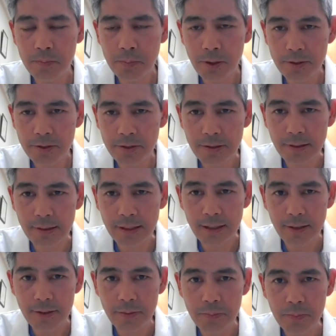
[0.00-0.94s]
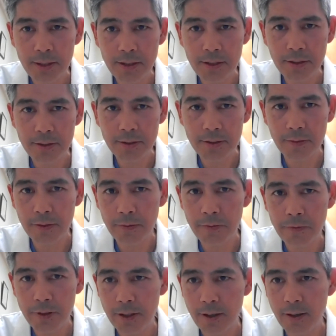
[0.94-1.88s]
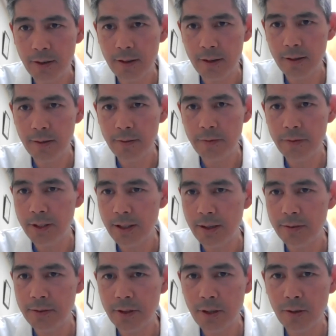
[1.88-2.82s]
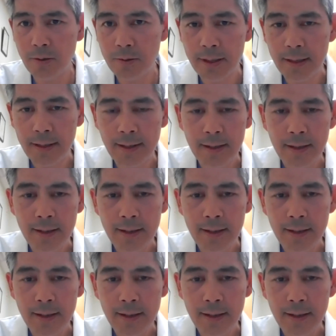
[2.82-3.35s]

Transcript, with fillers: personal health because of the fear of the unknown.